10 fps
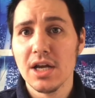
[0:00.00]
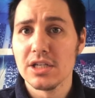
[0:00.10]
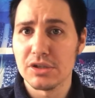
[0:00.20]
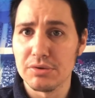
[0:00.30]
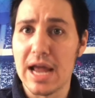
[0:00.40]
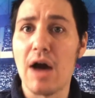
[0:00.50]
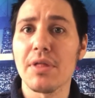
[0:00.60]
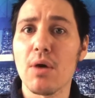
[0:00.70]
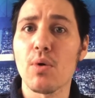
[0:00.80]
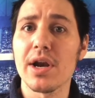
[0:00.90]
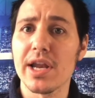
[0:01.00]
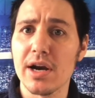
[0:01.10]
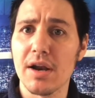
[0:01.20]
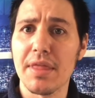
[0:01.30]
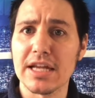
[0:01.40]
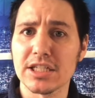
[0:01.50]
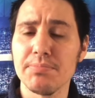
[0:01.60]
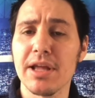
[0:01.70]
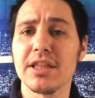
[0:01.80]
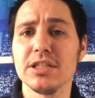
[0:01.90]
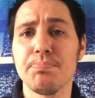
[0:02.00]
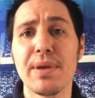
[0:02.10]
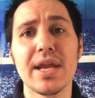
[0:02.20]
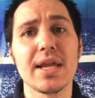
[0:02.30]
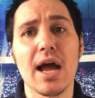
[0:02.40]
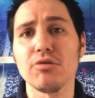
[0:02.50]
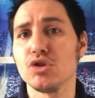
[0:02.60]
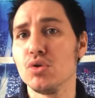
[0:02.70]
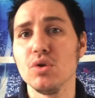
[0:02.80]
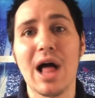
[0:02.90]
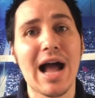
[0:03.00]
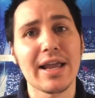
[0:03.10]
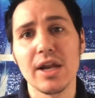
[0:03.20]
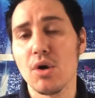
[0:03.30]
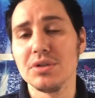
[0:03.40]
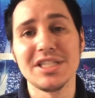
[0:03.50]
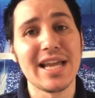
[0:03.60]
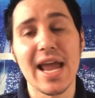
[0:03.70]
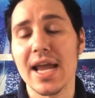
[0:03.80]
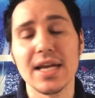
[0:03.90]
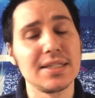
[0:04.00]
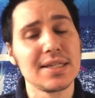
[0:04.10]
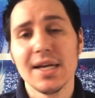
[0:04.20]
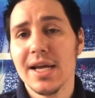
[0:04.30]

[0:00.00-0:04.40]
So now that we're hearing that Smith is beating out Drew Lock at OTAs,